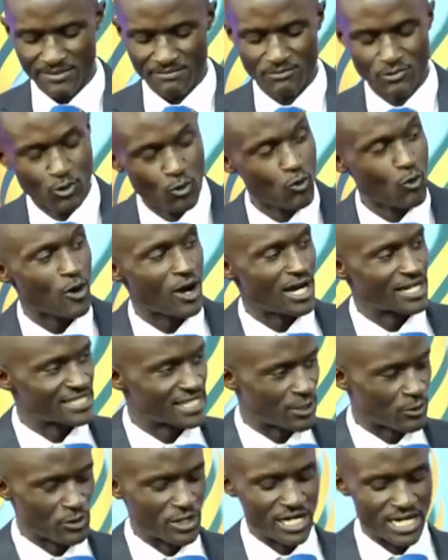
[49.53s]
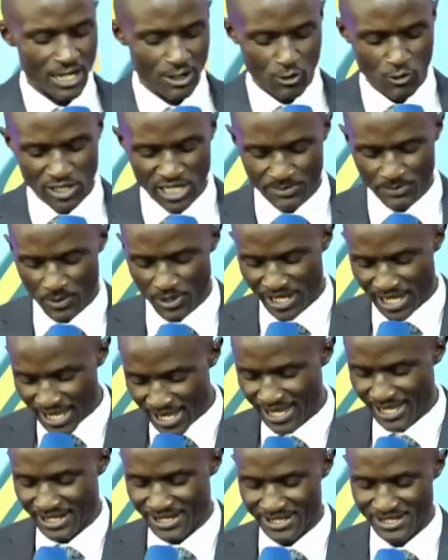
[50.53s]
Mungu atarudi na
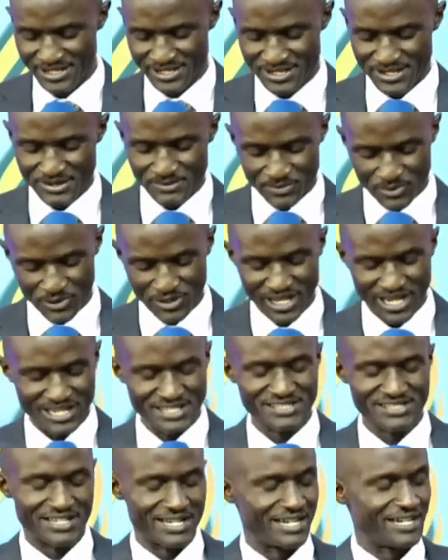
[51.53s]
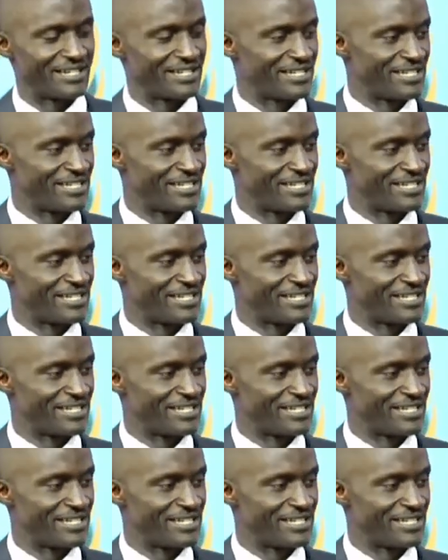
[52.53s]
kunipongeza.